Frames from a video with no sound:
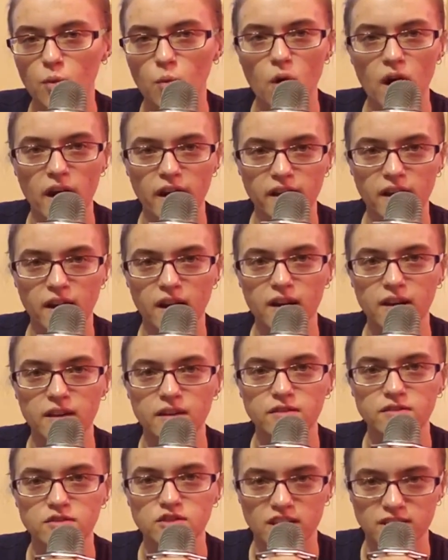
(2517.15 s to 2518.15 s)

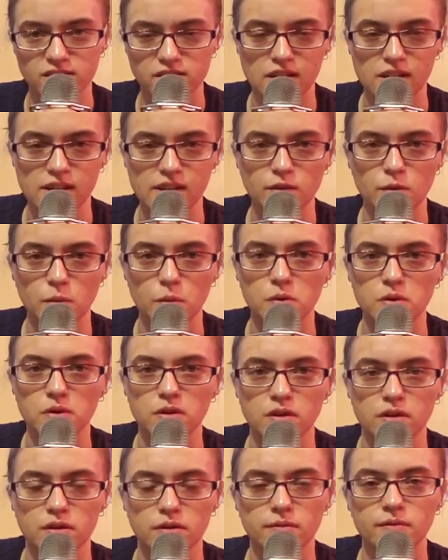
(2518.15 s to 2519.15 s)
wide-eyed Jessie
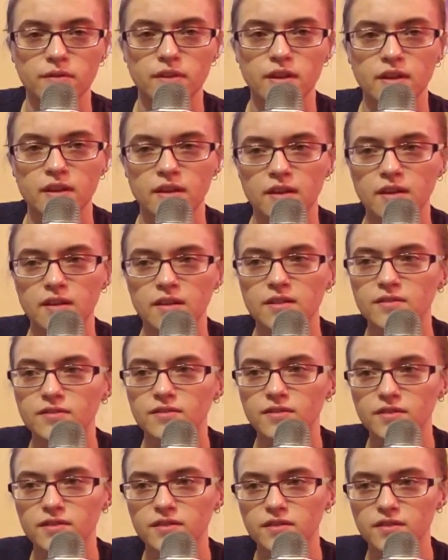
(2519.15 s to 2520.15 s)
or
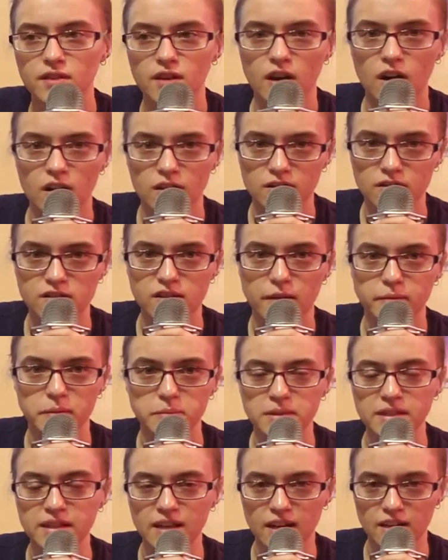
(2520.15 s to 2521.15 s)

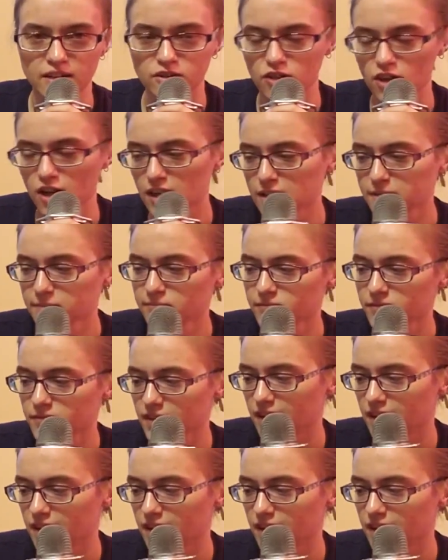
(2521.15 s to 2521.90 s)
unstoppably kind John.